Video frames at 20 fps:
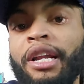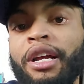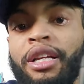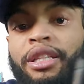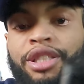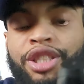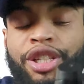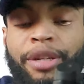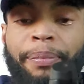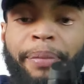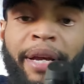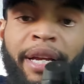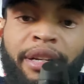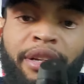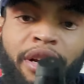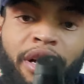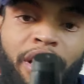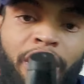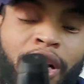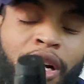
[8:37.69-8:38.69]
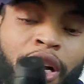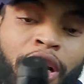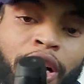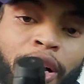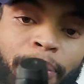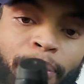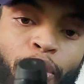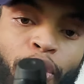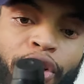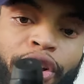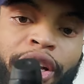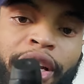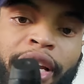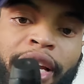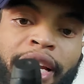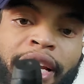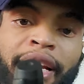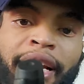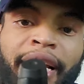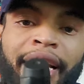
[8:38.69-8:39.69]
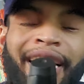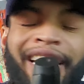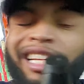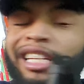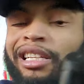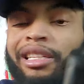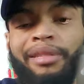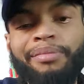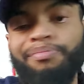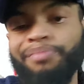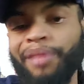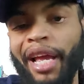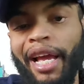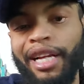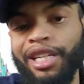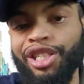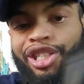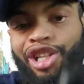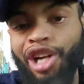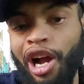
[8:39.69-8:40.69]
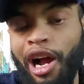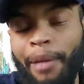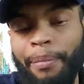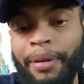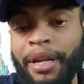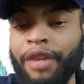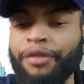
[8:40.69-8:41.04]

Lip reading: it at gpen.com or you can get it at any head shop.